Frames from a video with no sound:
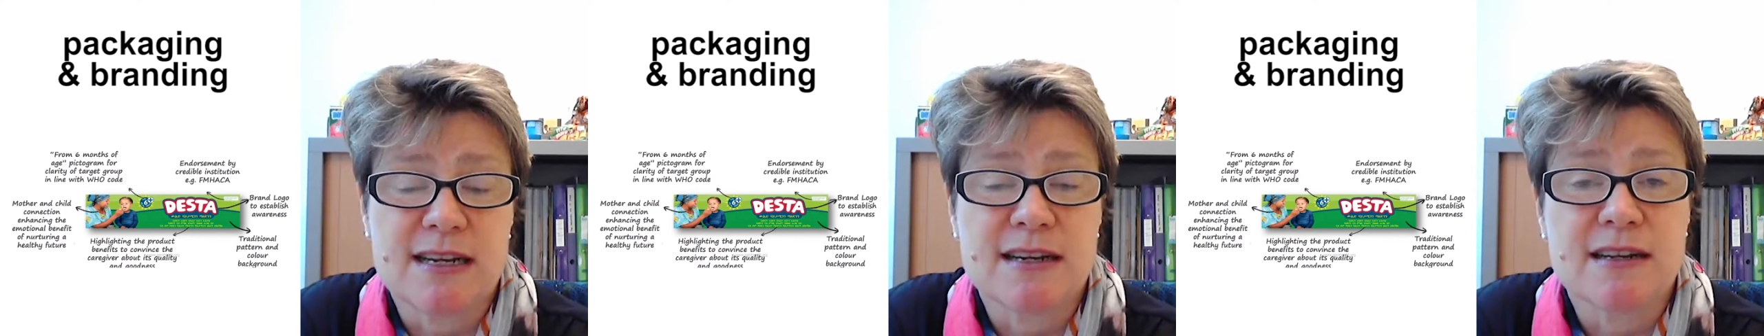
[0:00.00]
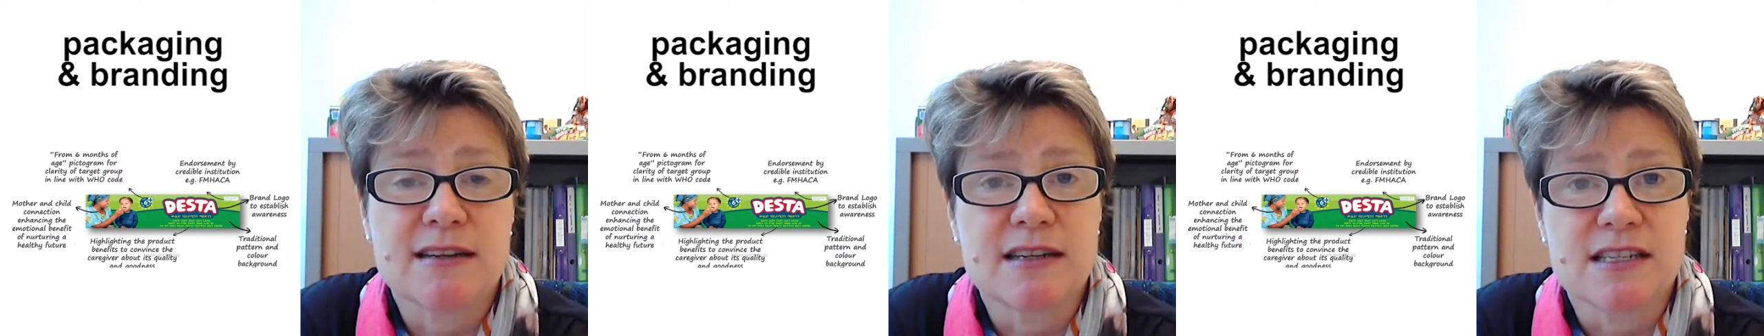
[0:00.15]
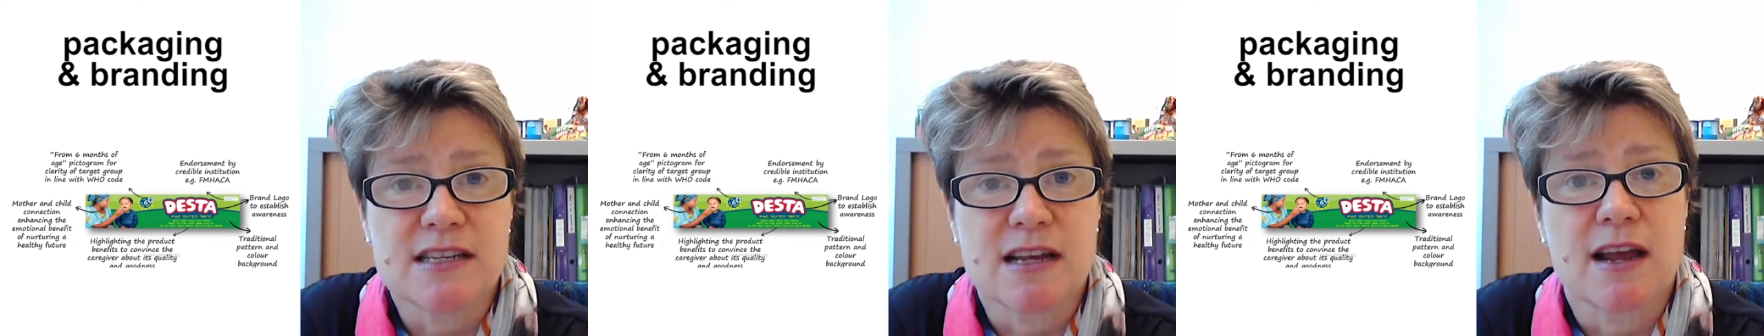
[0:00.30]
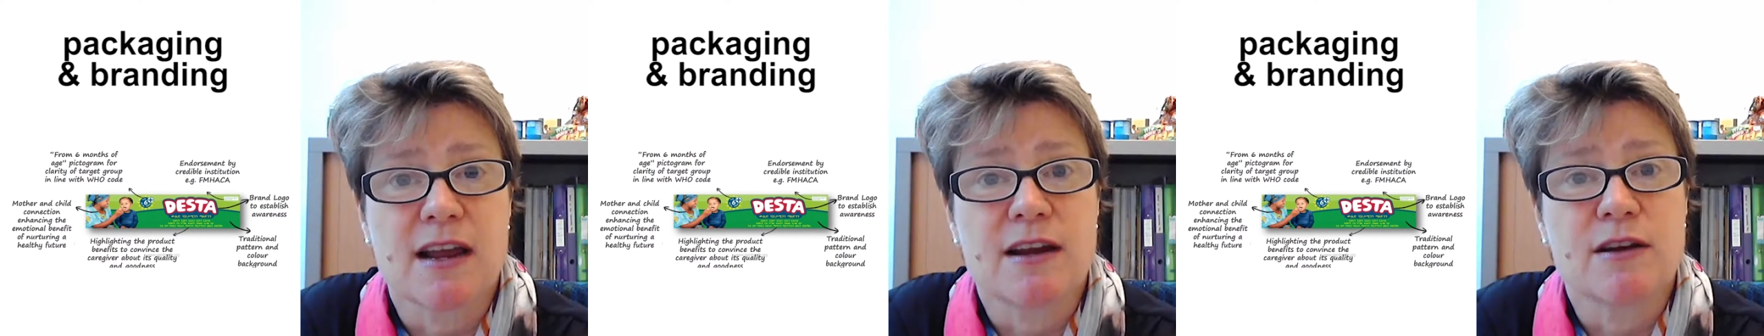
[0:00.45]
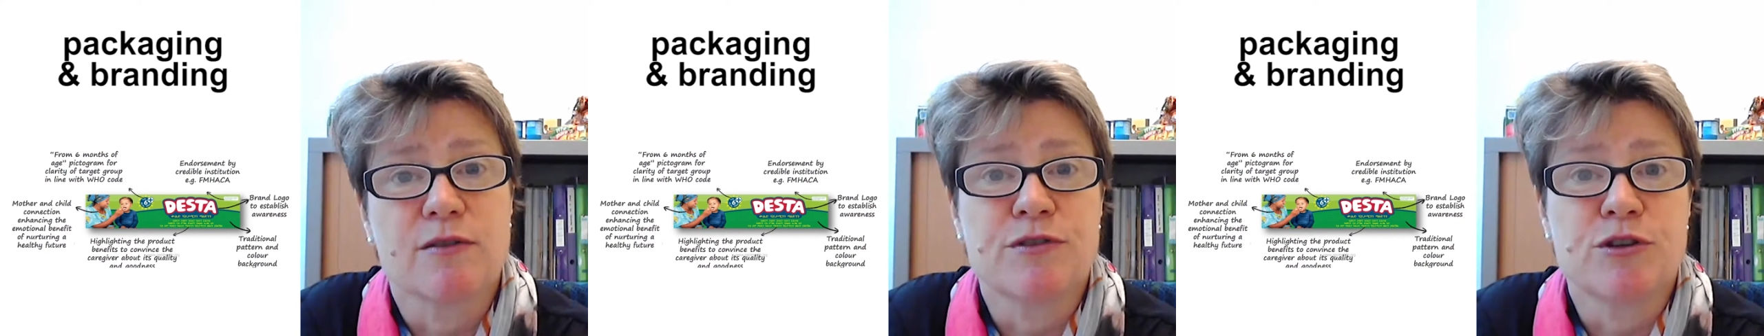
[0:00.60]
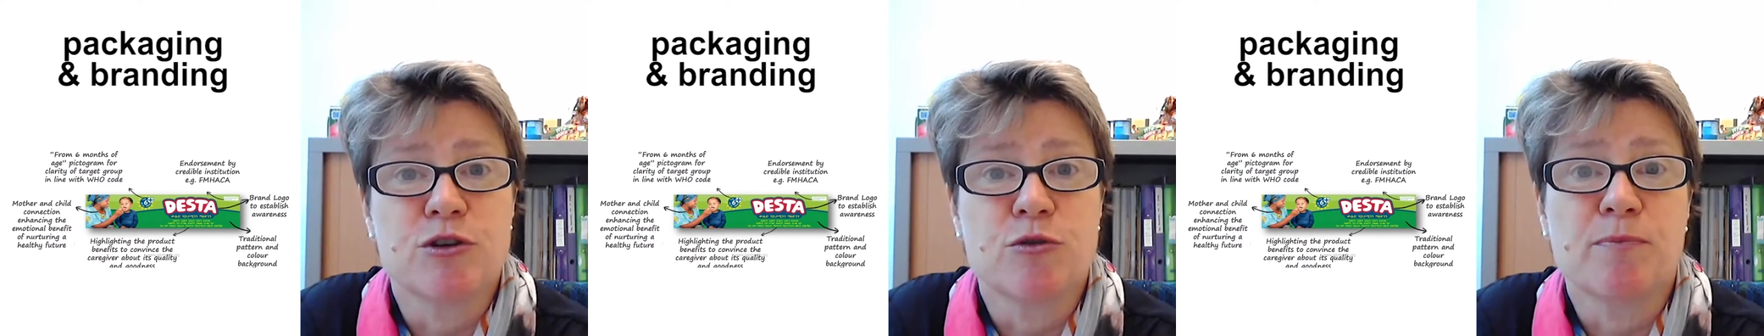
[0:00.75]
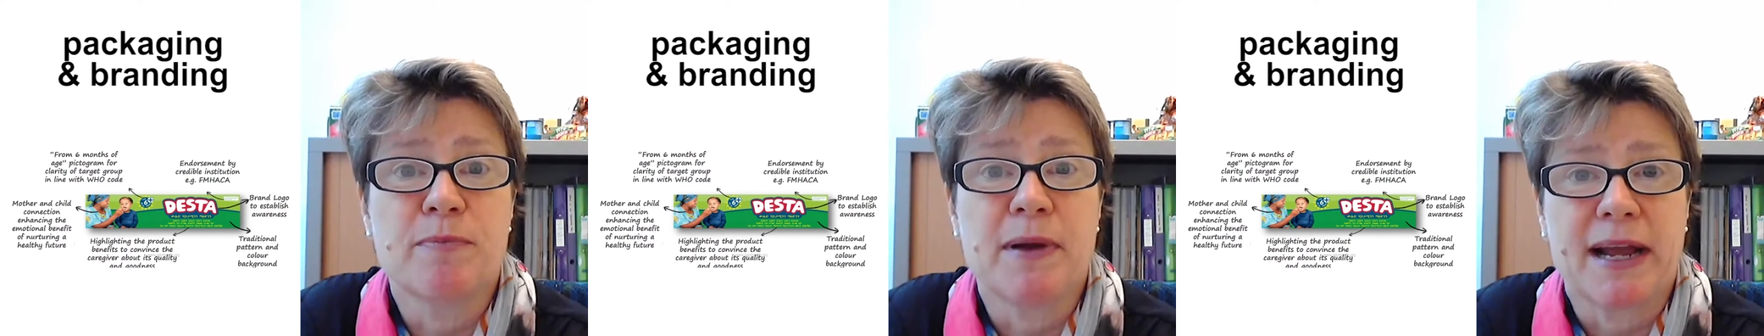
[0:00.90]
in the design of
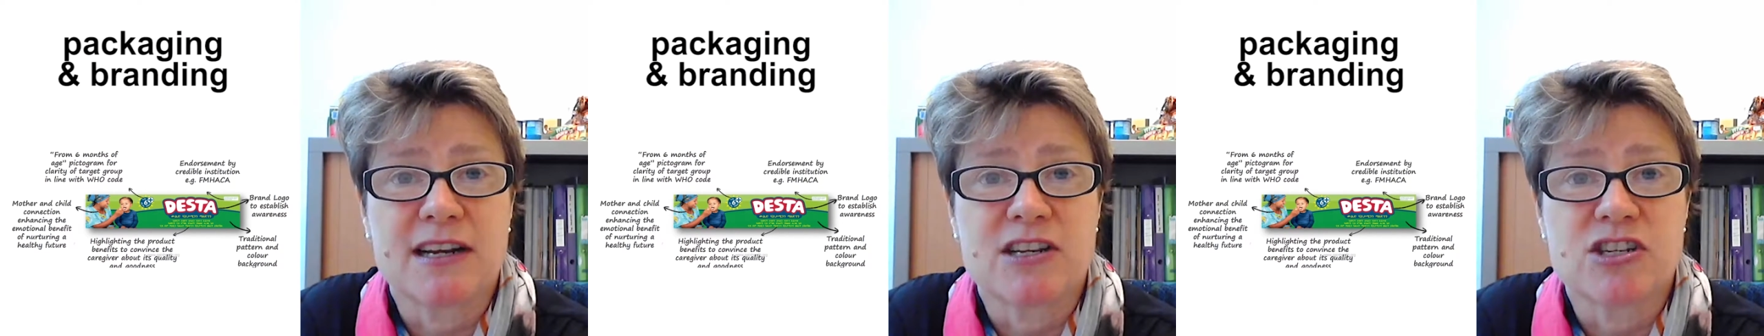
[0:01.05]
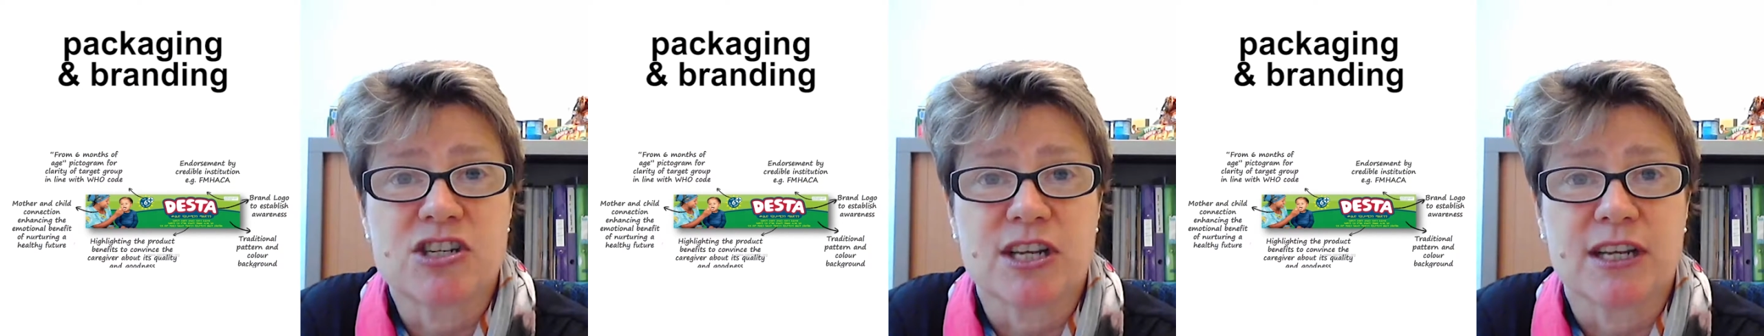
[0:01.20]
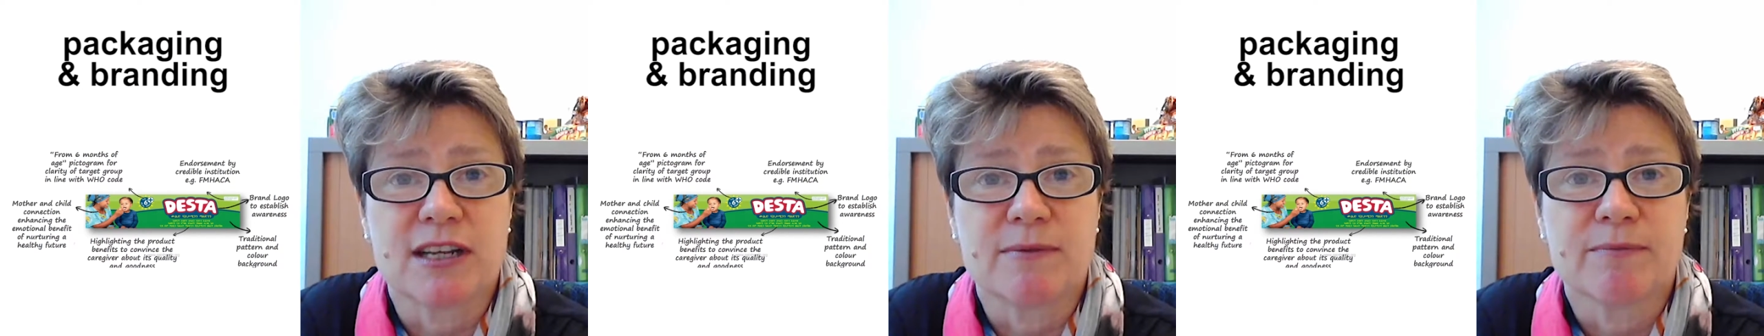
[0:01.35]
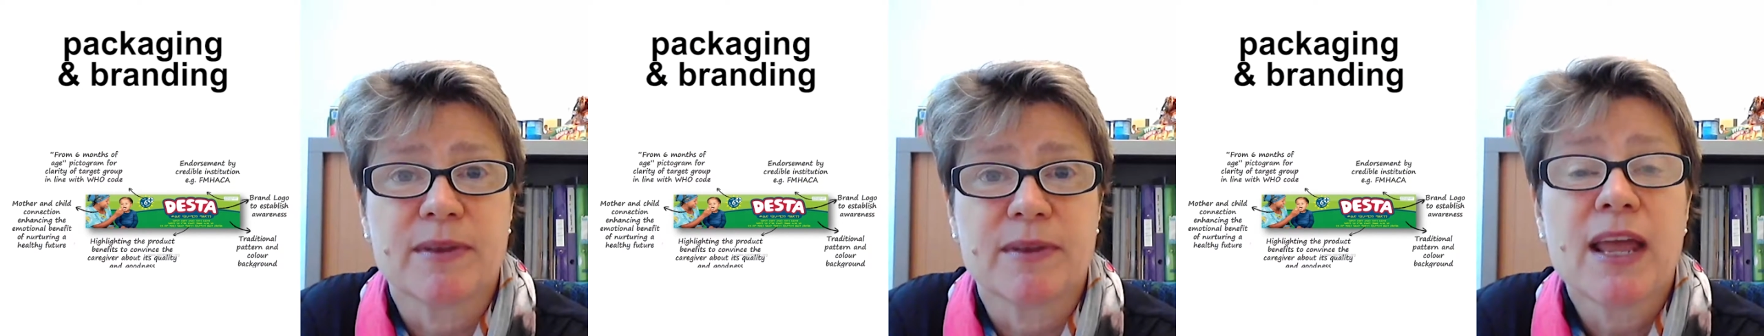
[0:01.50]
new packaging.